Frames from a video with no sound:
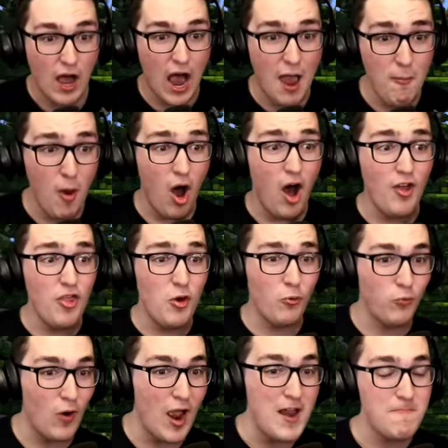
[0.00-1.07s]
I'm on the
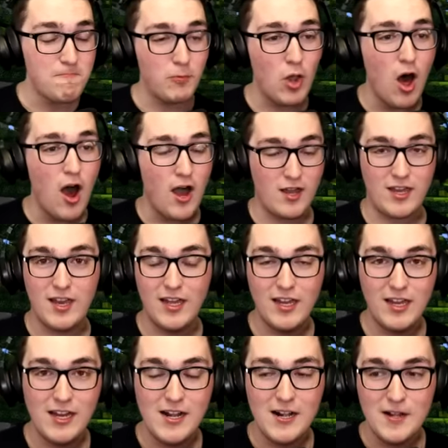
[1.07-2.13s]
right block.
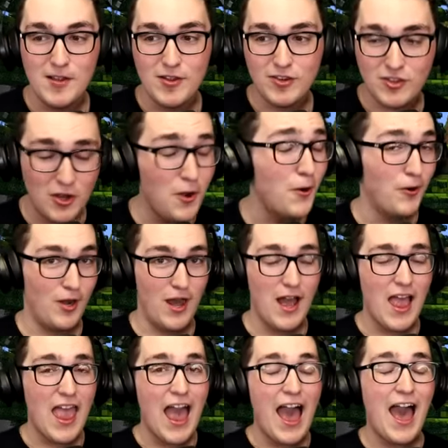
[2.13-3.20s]
Dude.
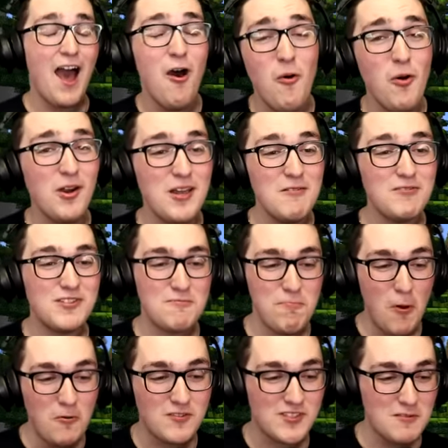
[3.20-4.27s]
How are you
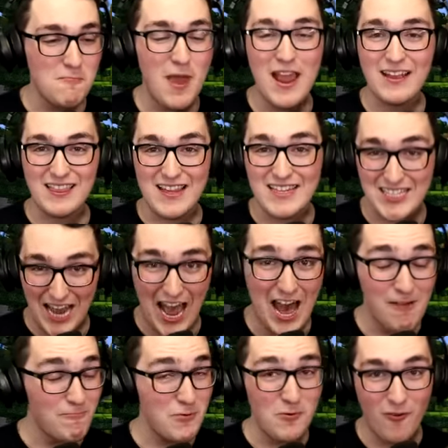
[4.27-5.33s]
supposed to make this
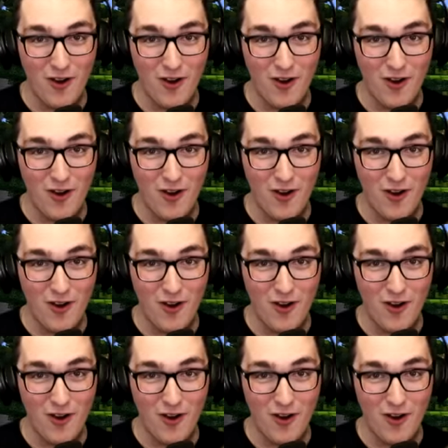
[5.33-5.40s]
happen